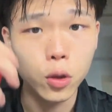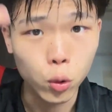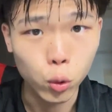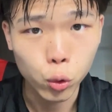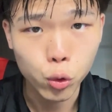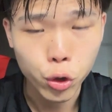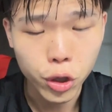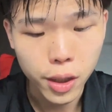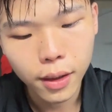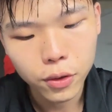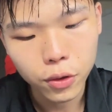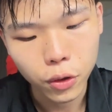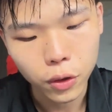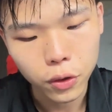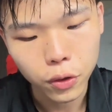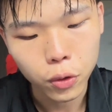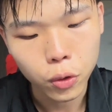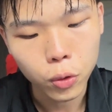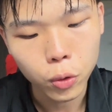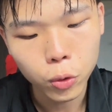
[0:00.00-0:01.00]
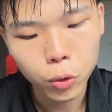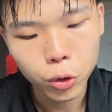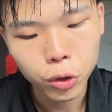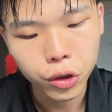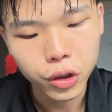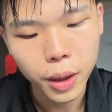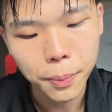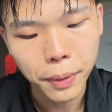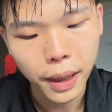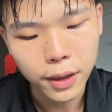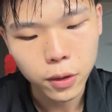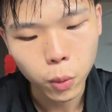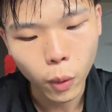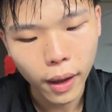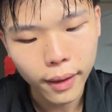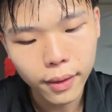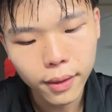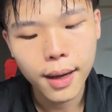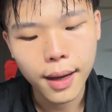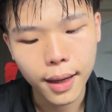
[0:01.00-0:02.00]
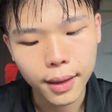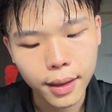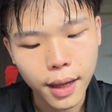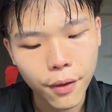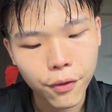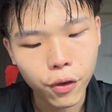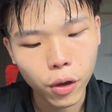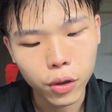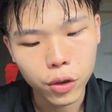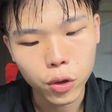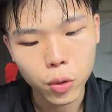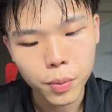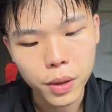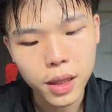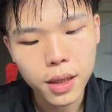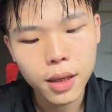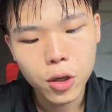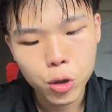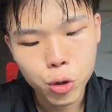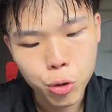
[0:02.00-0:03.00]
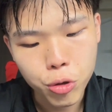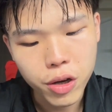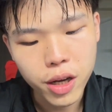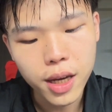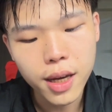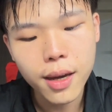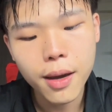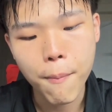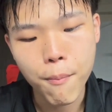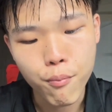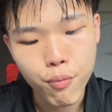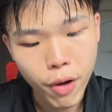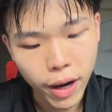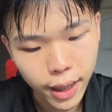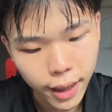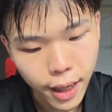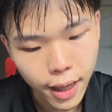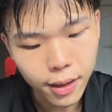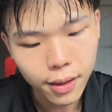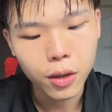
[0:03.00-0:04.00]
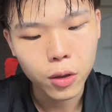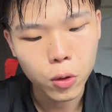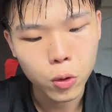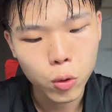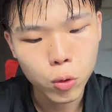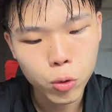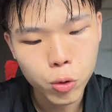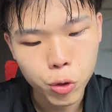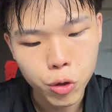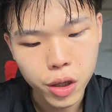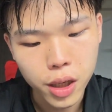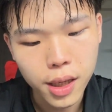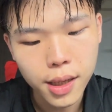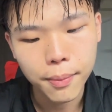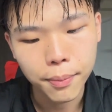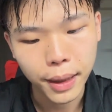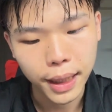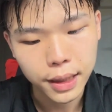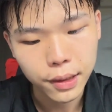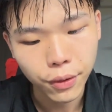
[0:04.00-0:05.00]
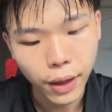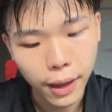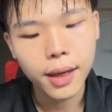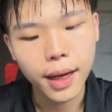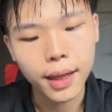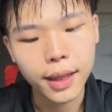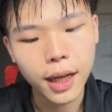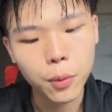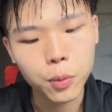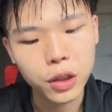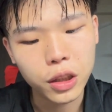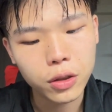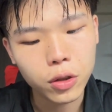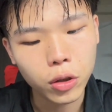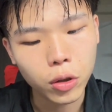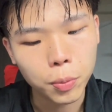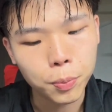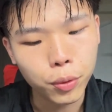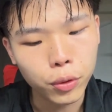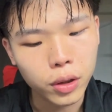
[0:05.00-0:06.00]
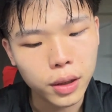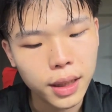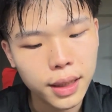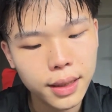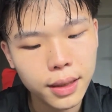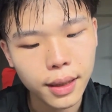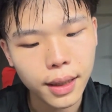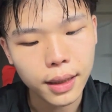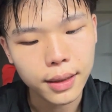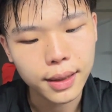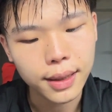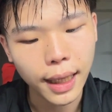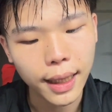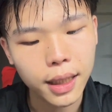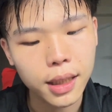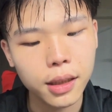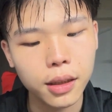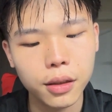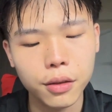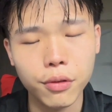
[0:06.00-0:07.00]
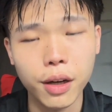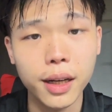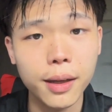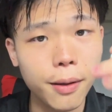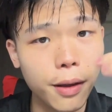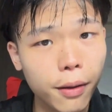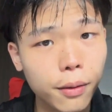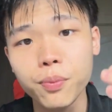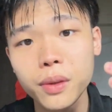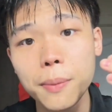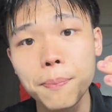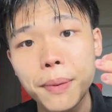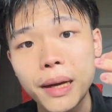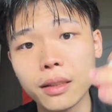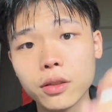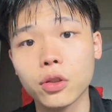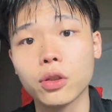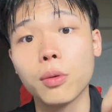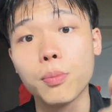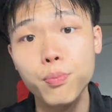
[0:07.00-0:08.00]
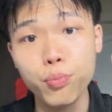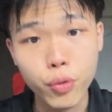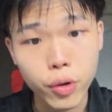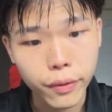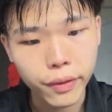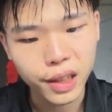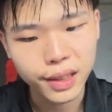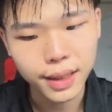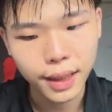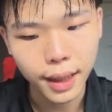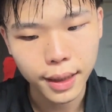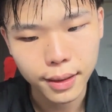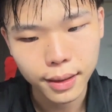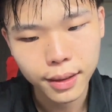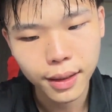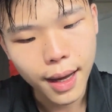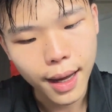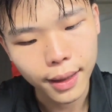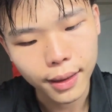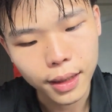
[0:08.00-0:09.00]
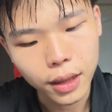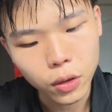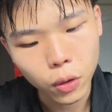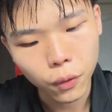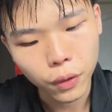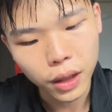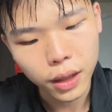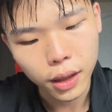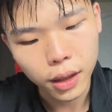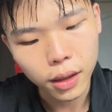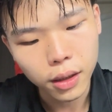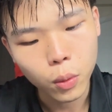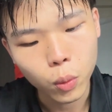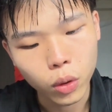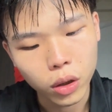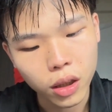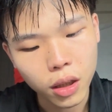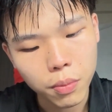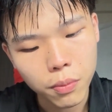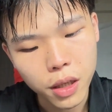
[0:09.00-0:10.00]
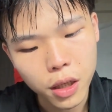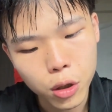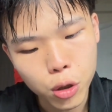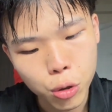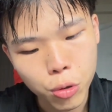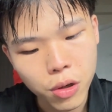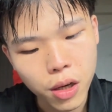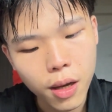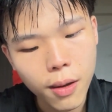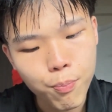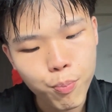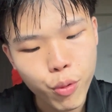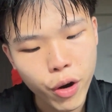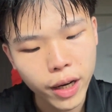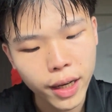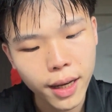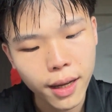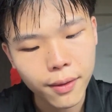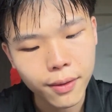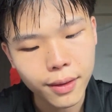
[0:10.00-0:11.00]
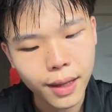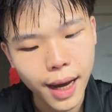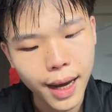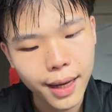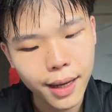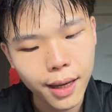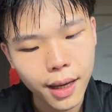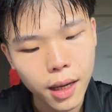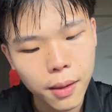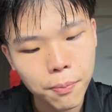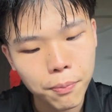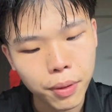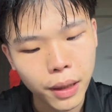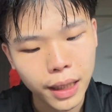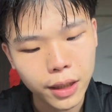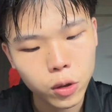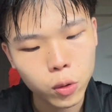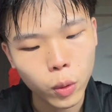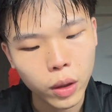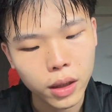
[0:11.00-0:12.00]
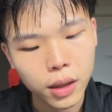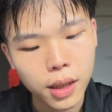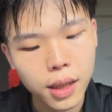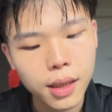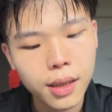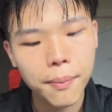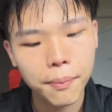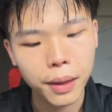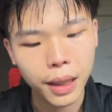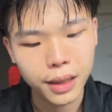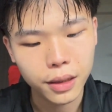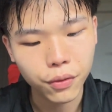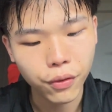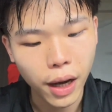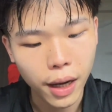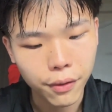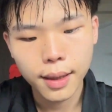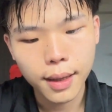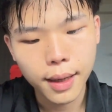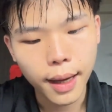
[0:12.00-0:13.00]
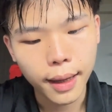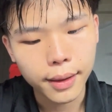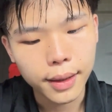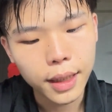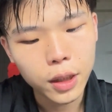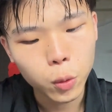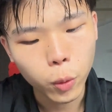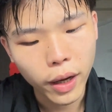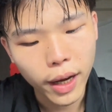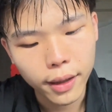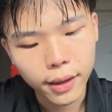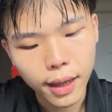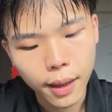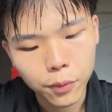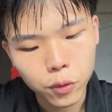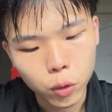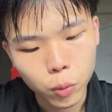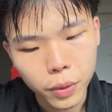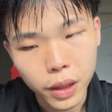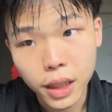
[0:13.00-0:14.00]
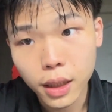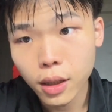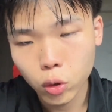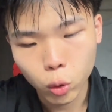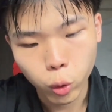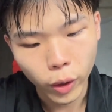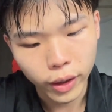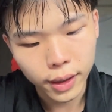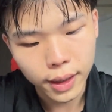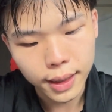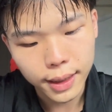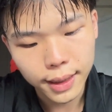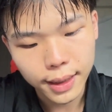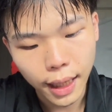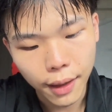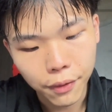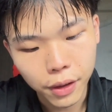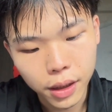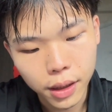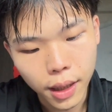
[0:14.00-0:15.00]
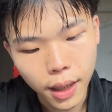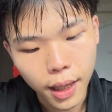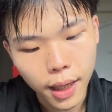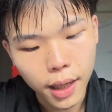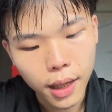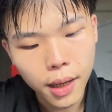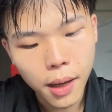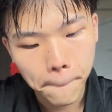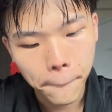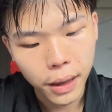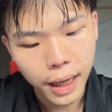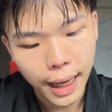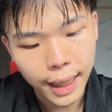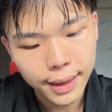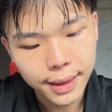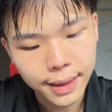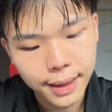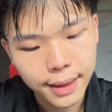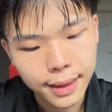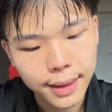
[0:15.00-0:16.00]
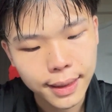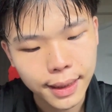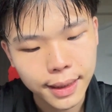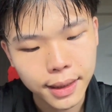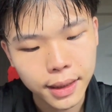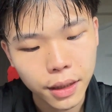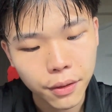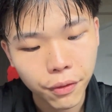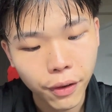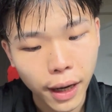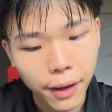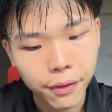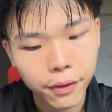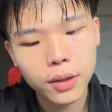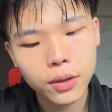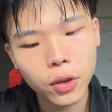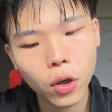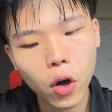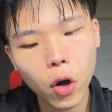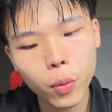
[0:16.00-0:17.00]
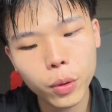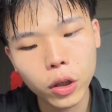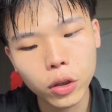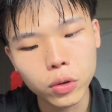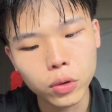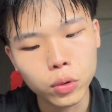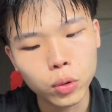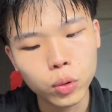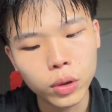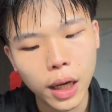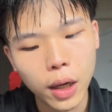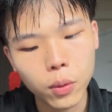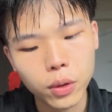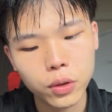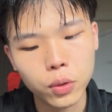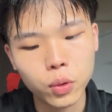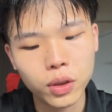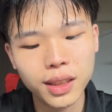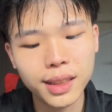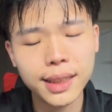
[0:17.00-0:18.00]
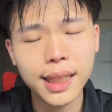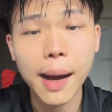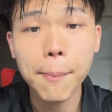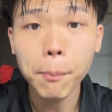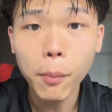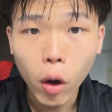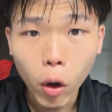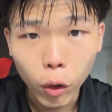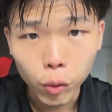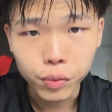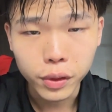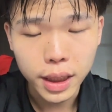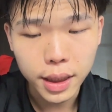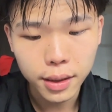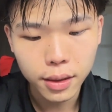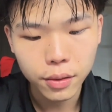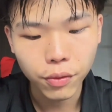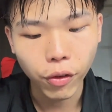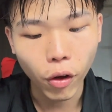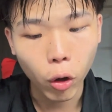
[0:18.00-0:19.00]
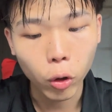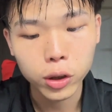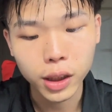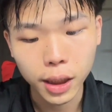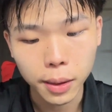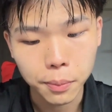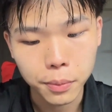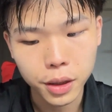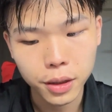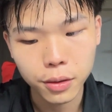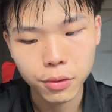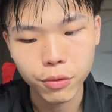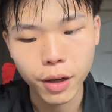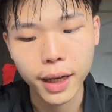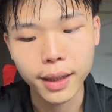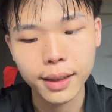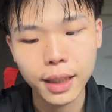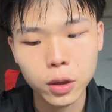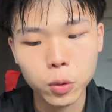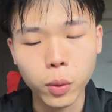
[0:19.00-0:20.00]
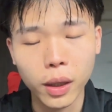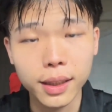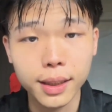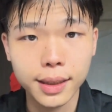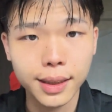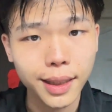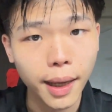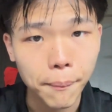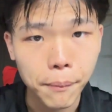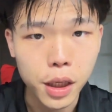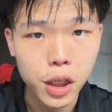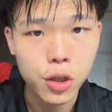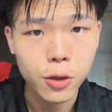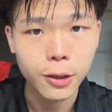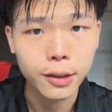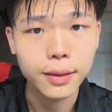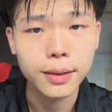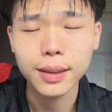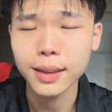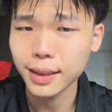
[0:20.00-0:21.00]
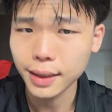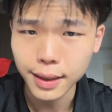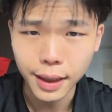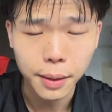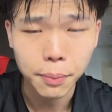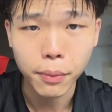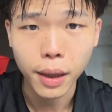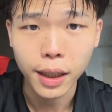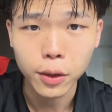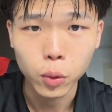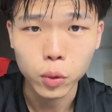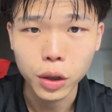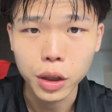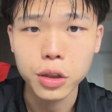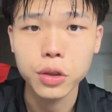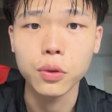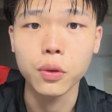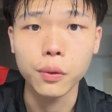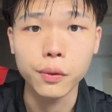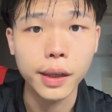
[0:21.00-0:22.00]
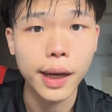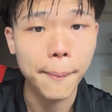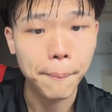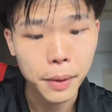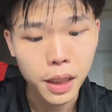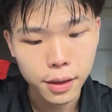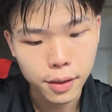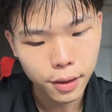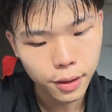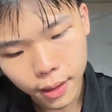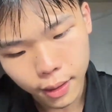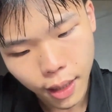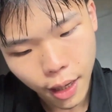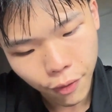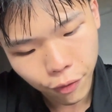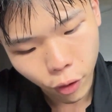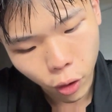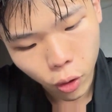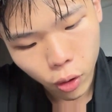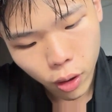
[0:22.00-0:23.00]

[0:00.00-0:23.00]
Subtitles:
u3. So it's u3 plus 1. And therefore it will be 3 bracket u3 plus 5. And now we just got to put this inside here, right? It depends on the previous case. And this over here will give me 3 bracket 9a plus 20 plus 5. And this will end up to be 27a plus 65. So all we got to do now is to sum all of these four terms, right? That's what the summation sigma notation there means. Therefore,